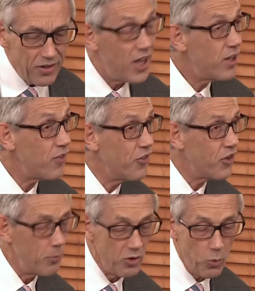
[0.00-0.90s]
Ted at this
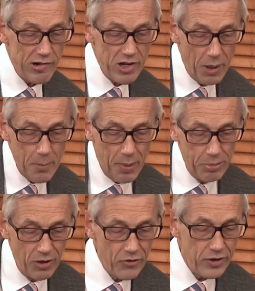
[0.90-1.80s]
time was worried by
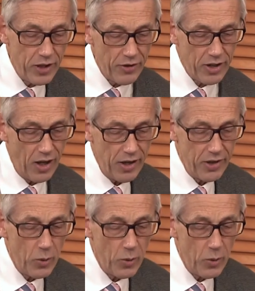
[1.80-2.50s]
bubbles of another kind.